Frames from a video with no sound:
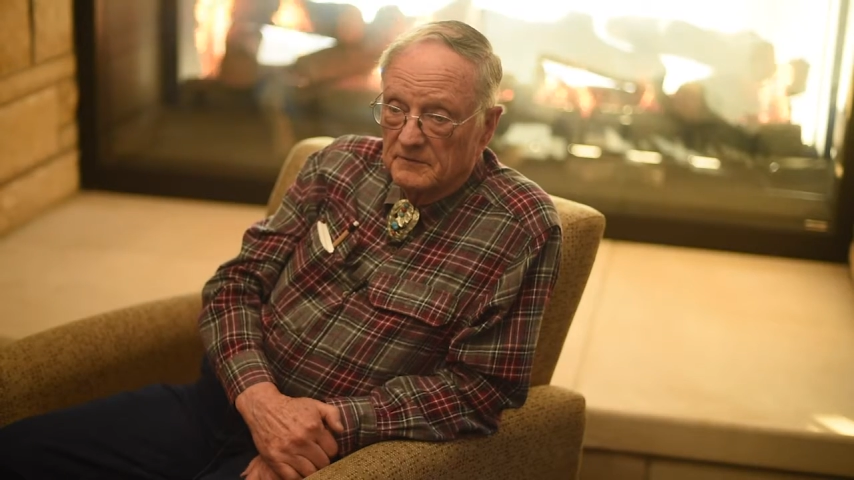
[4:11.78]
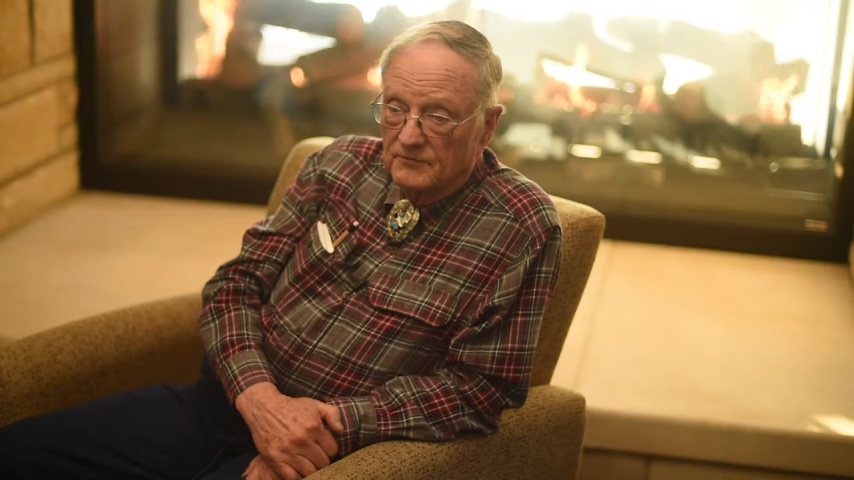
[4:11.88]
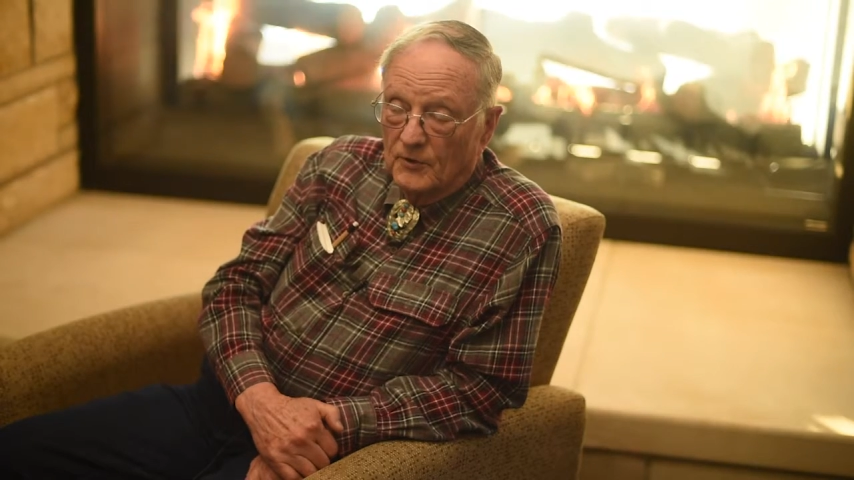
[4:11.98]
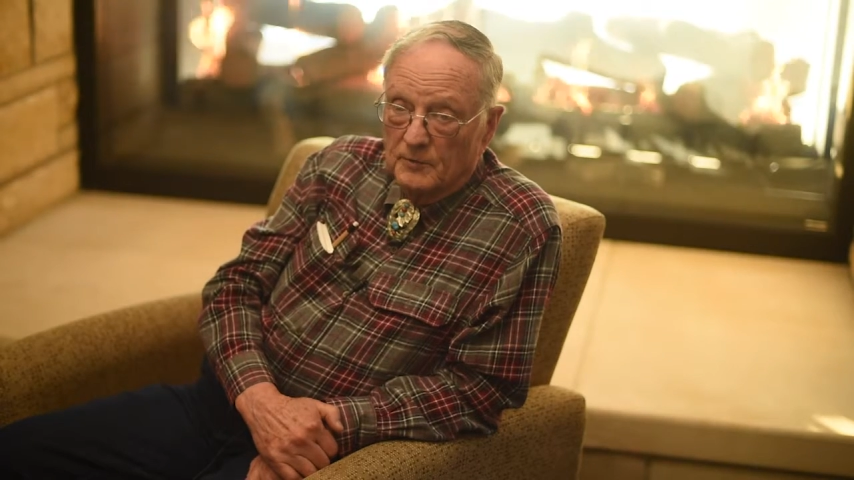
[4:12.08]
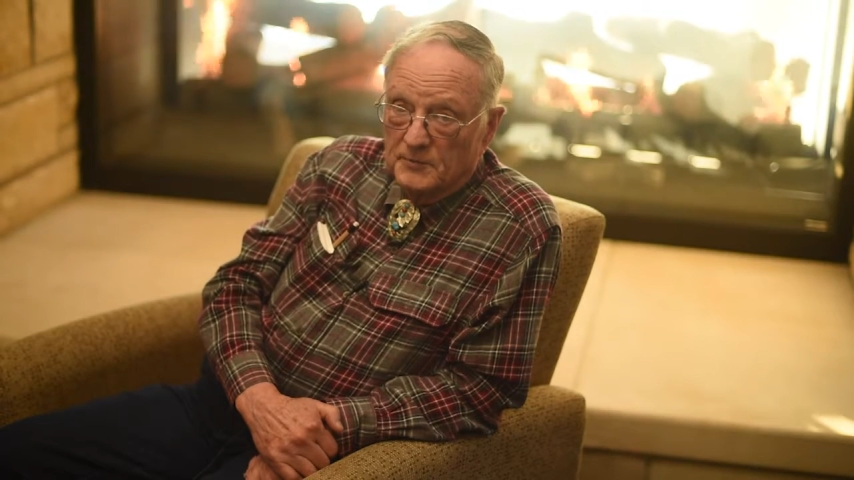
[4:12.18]

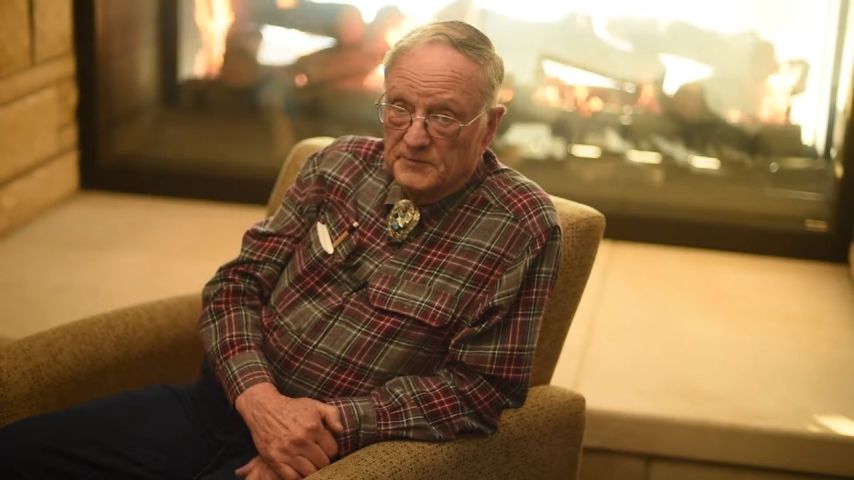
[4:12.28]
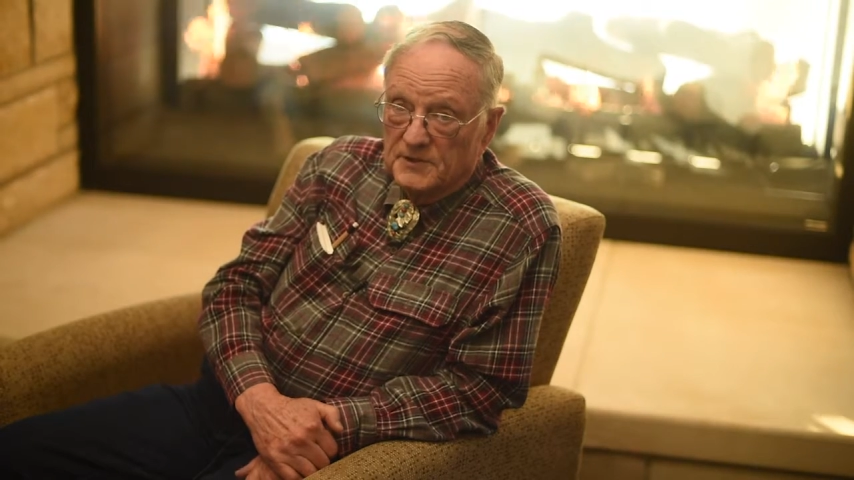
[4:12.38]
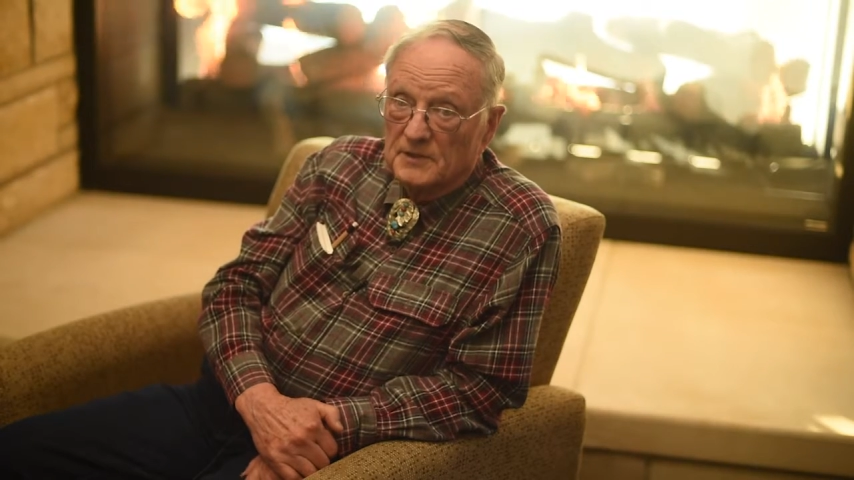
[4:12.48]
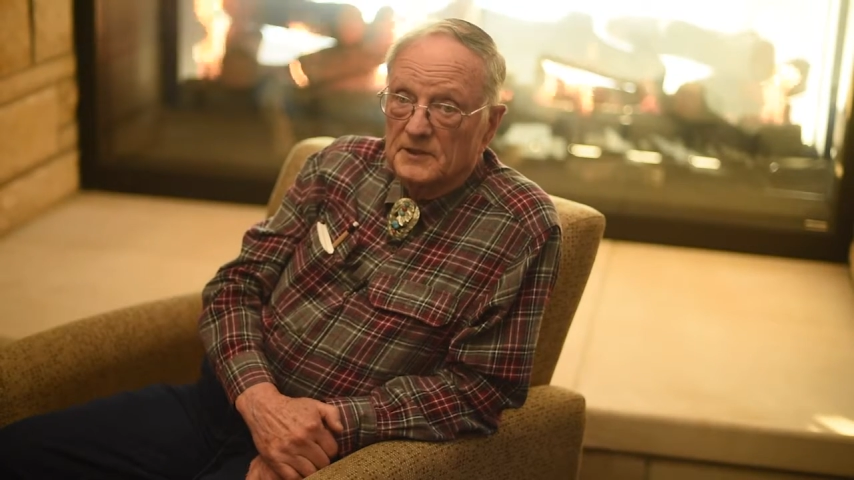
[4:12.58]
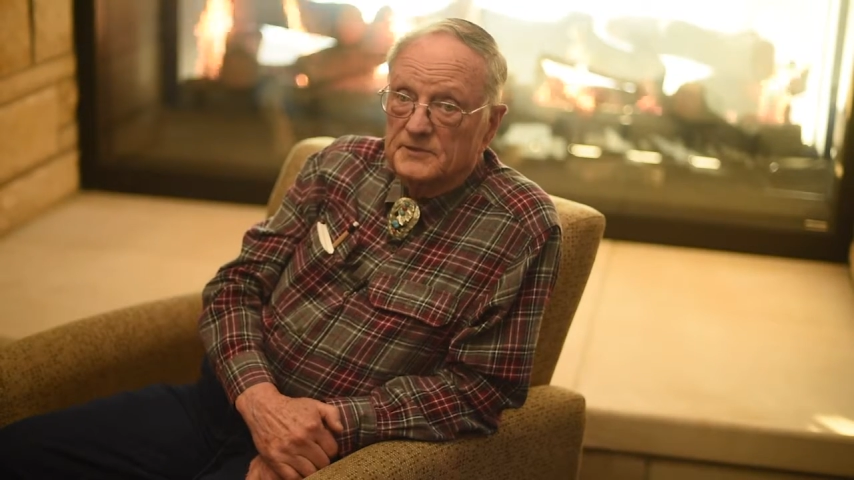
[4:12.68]
farmers
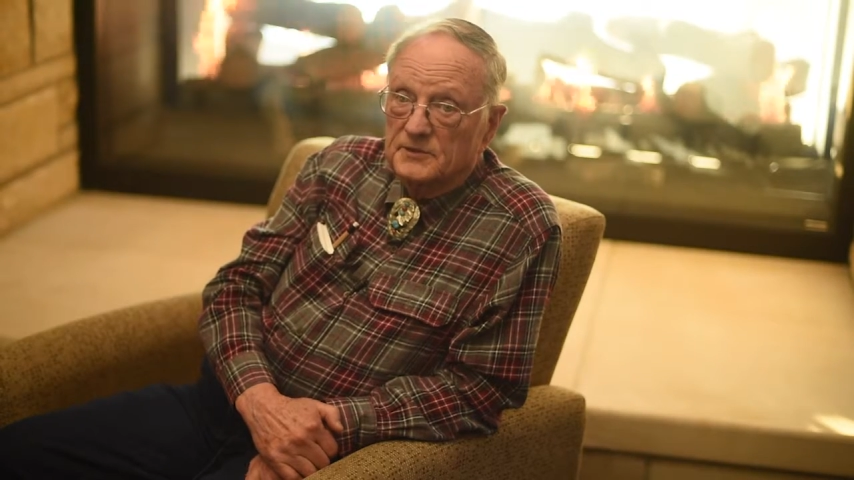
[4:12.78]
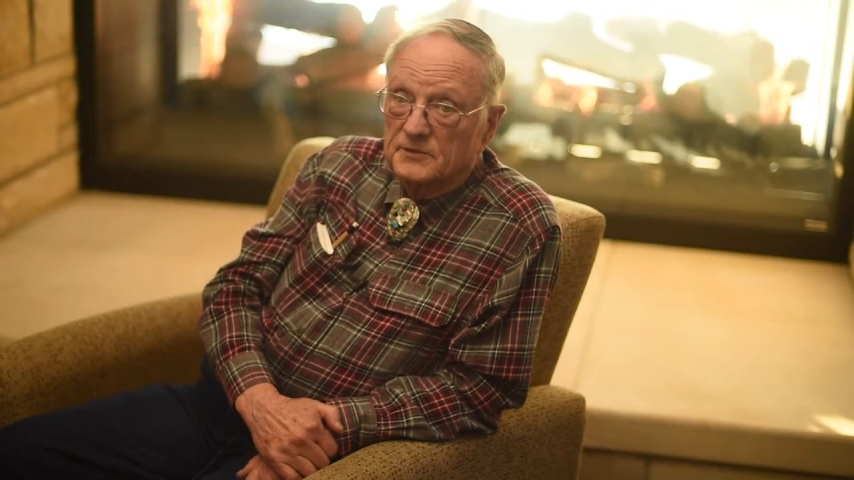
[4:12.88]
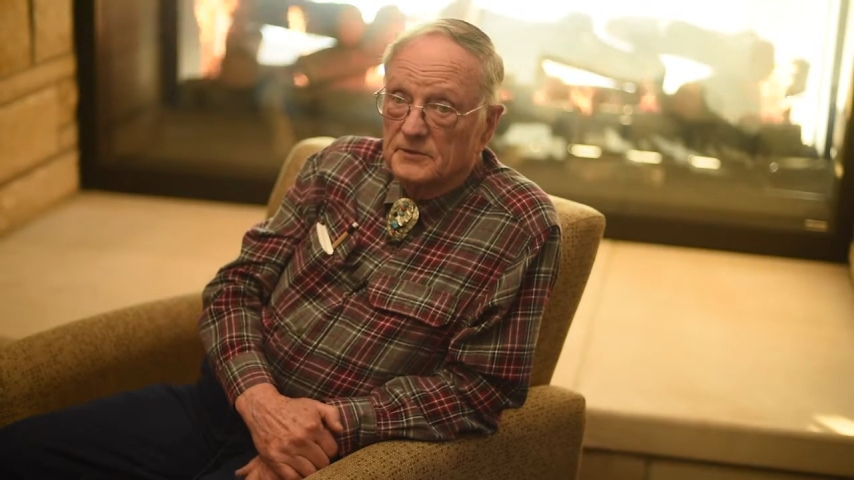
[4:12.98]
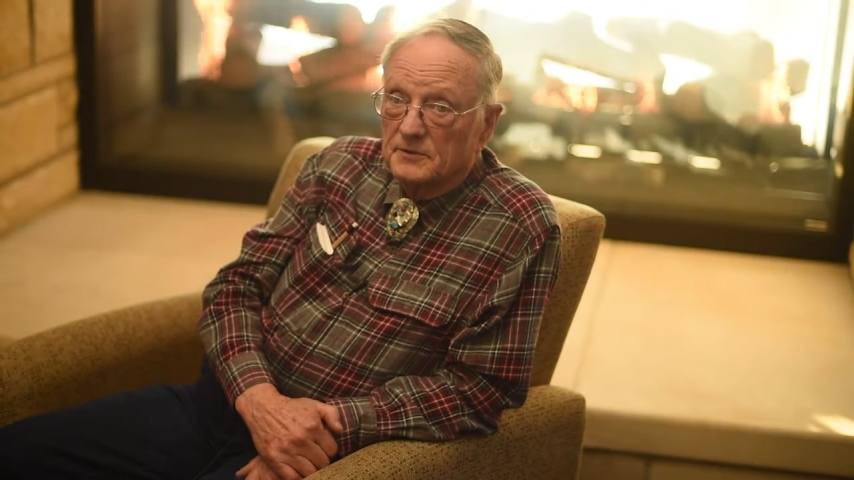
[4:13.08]
that listened to